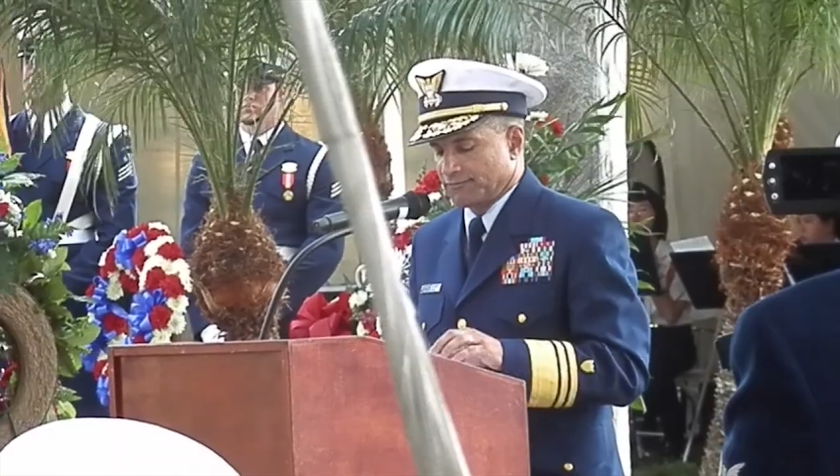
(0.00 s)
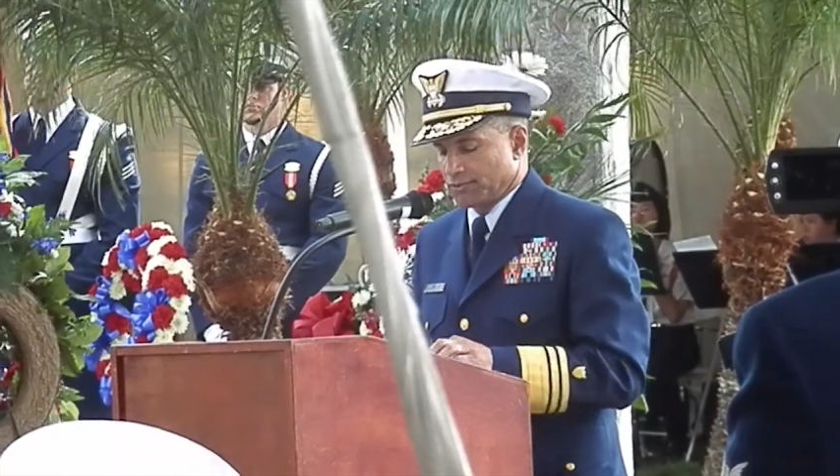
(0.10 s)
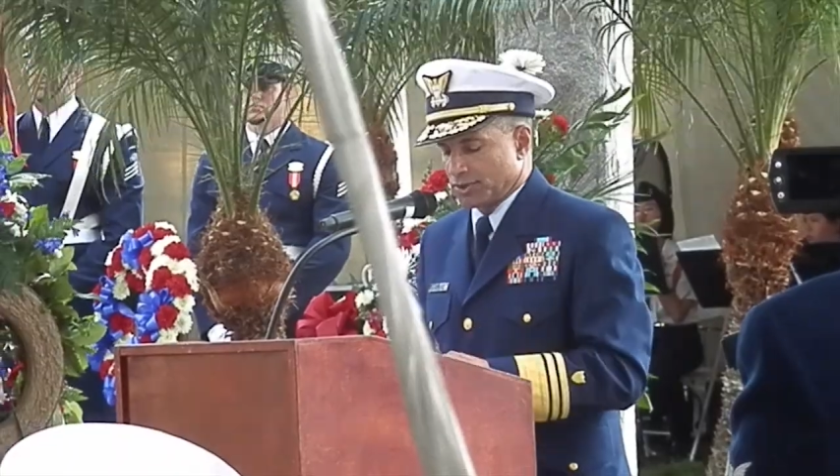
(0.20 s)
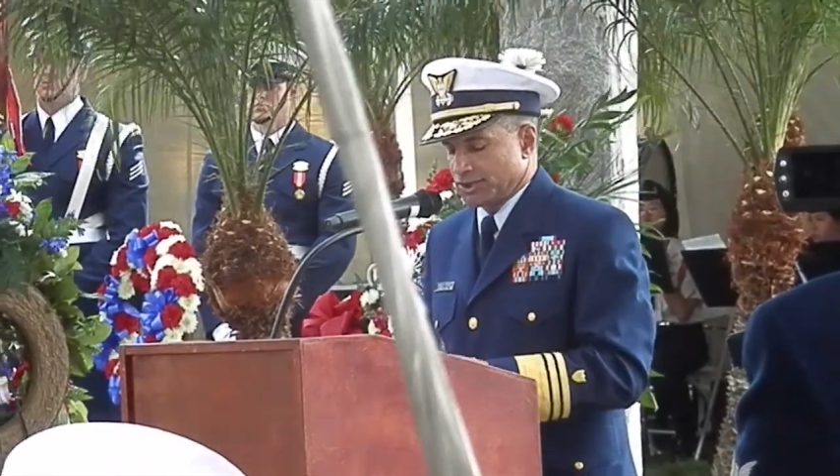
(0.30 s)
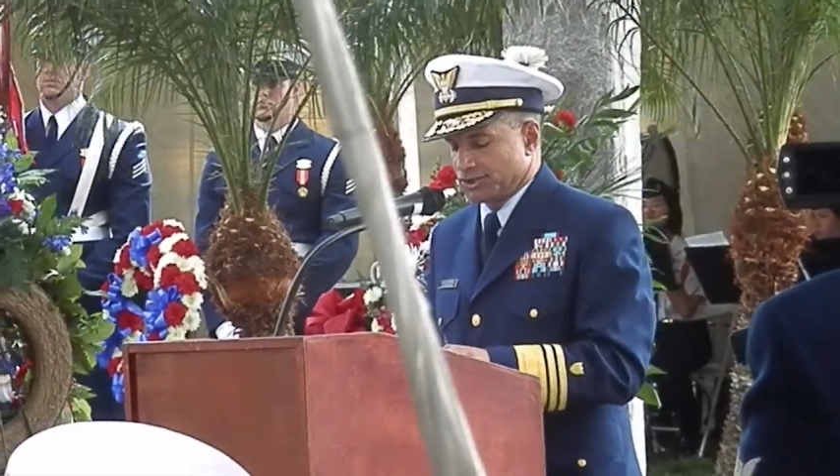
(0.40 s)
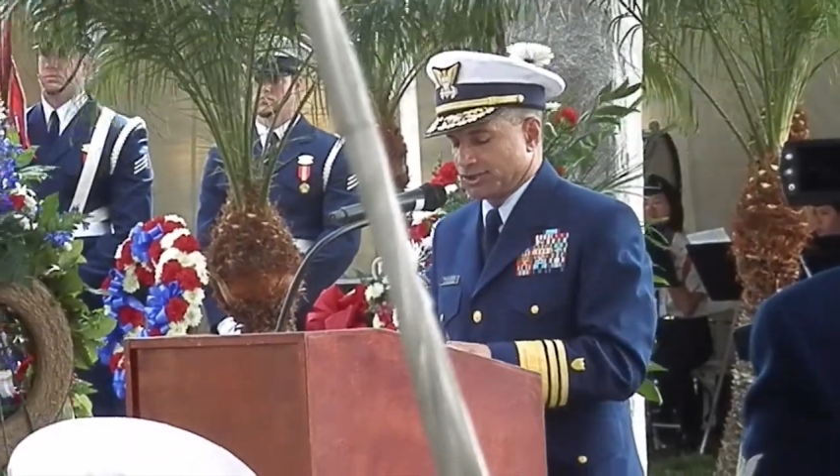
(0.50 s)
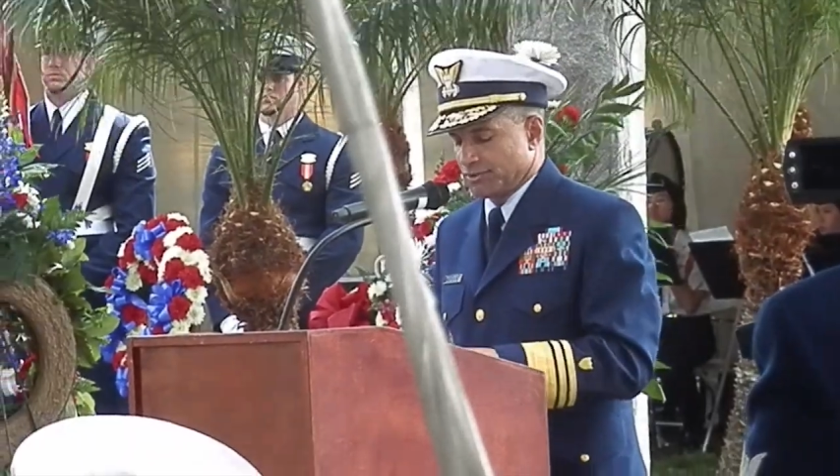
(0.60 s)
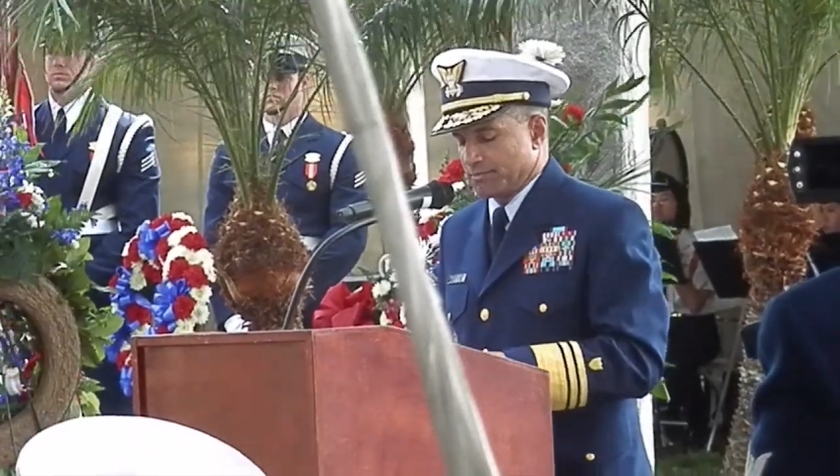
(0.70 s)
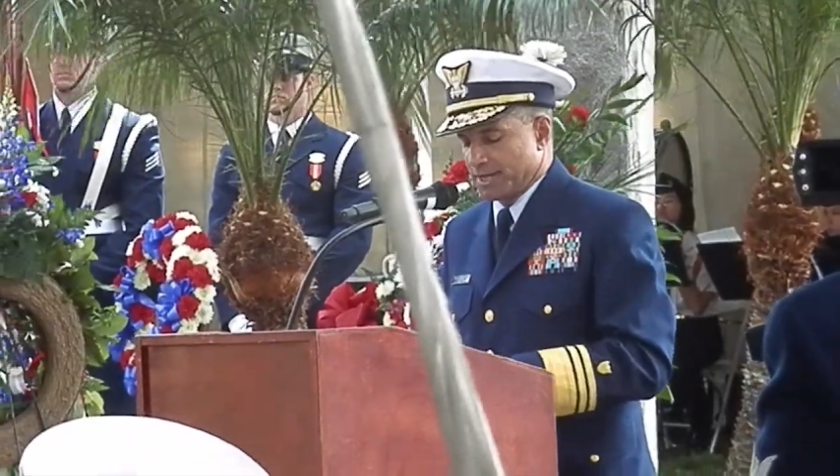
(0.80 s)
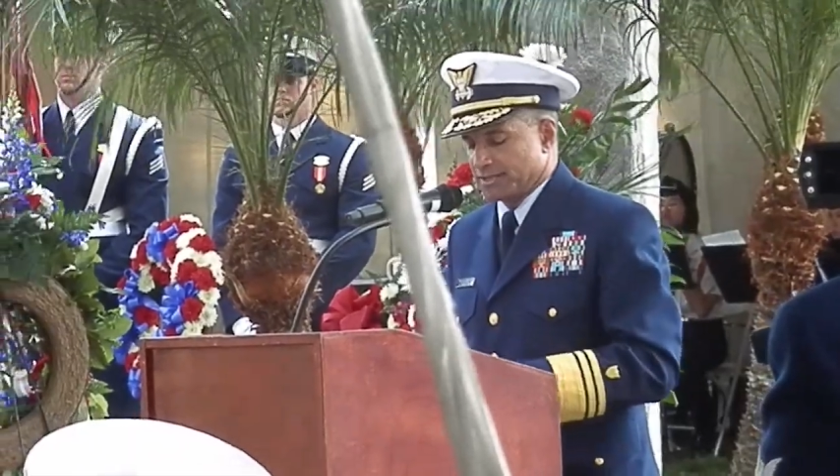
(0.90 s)
for his
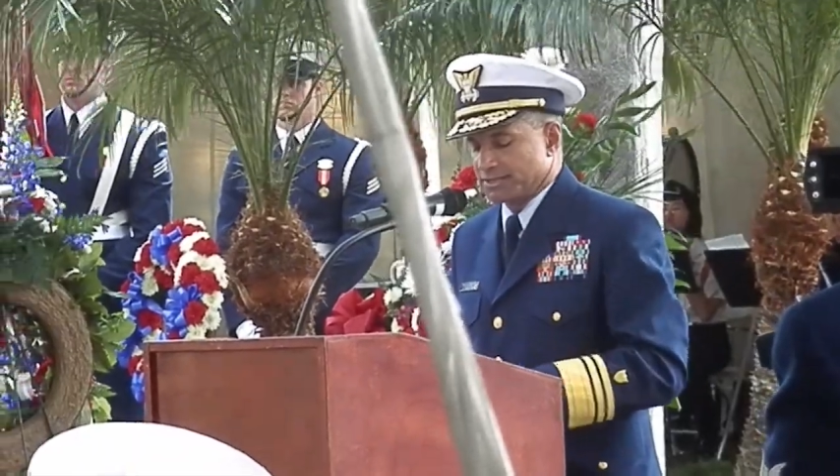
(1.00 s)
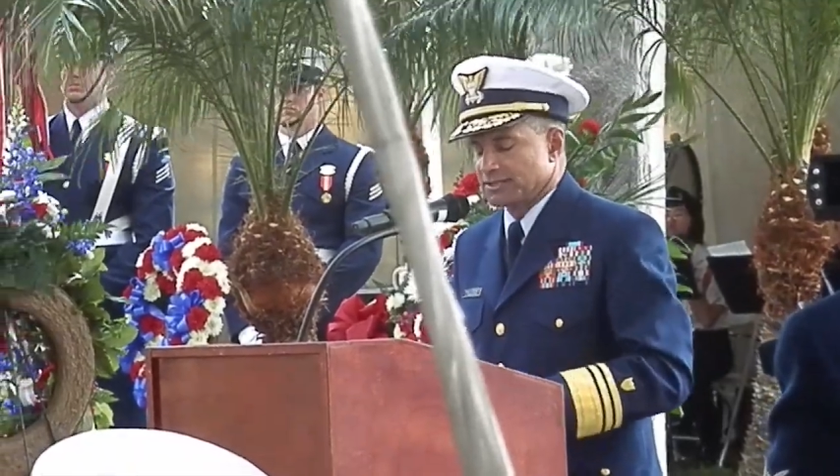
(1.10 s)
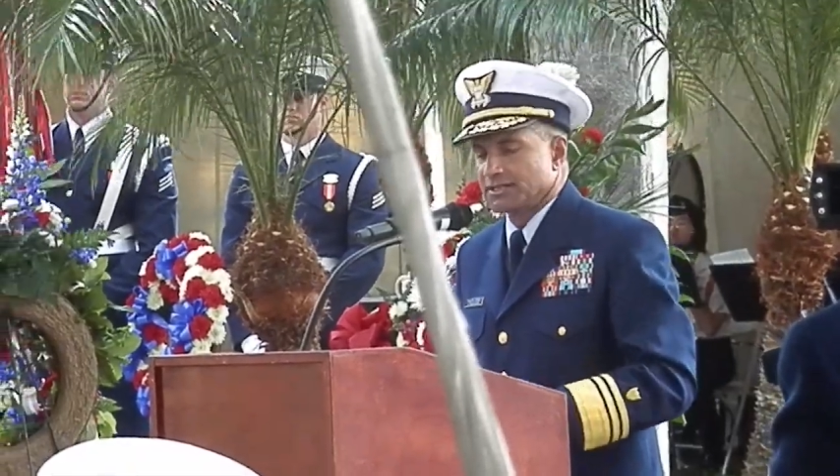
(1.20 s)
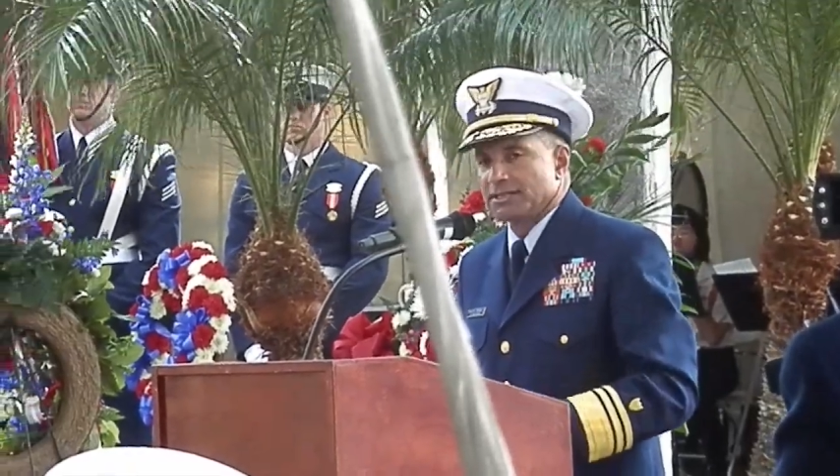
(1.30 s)
shipmates